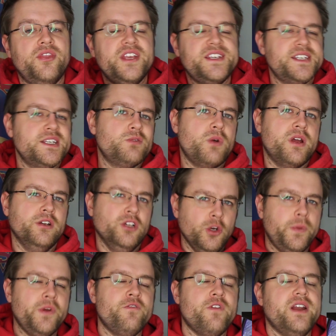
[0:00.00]
and this is when
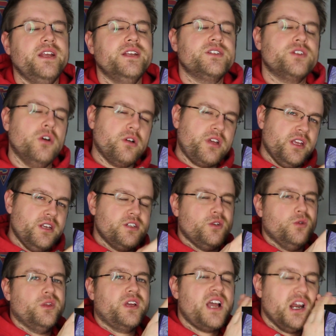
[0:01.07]
Lupinred is talking
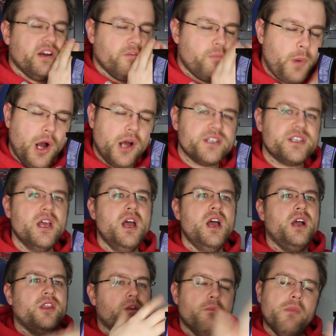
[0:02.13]
to the kind of boss,
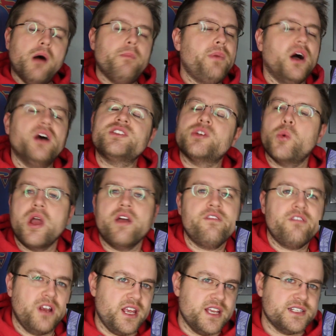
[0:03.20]
the mob boss,
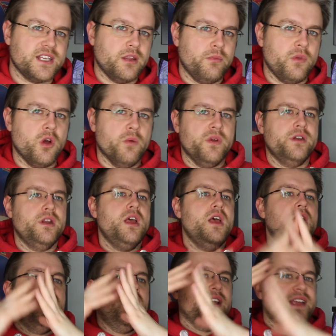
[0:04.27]
whoever he is at the moment.
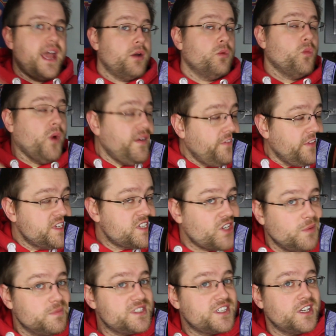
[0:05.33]
Again, waiting for the
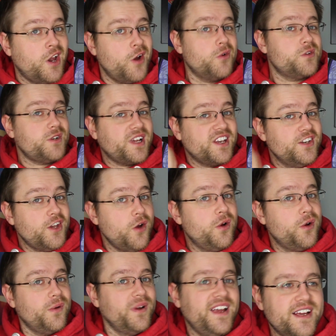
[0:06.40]
subs to know so I can know
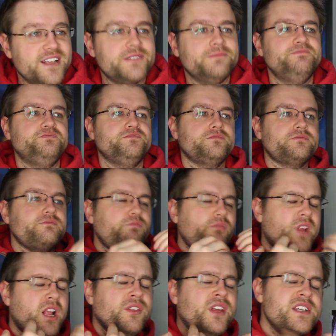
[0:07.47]
who he is.
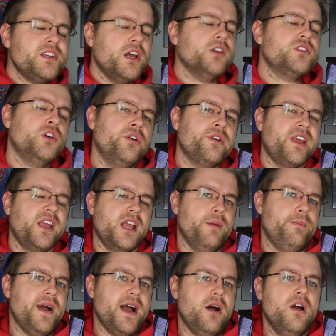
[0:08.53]
They start talking
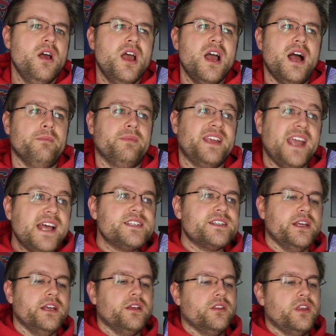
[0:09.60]
about, I'm
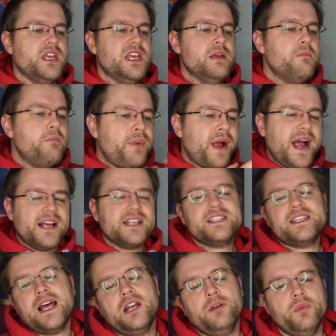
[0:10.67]
guessing, the
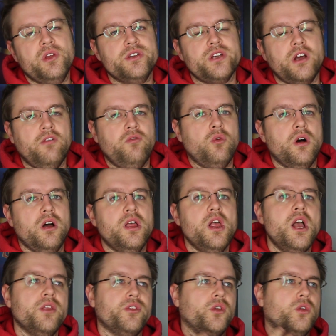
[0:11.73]
past element of what
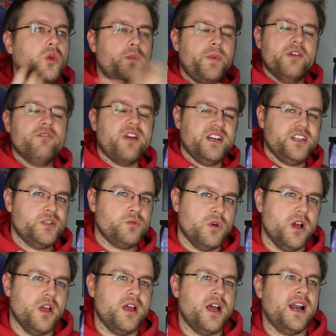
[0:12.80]
the Lupinrangers
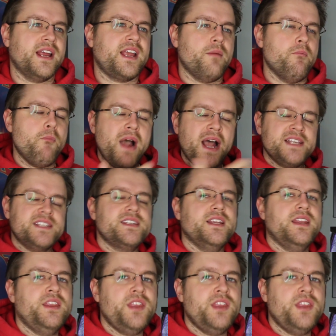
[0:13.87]
were, like a master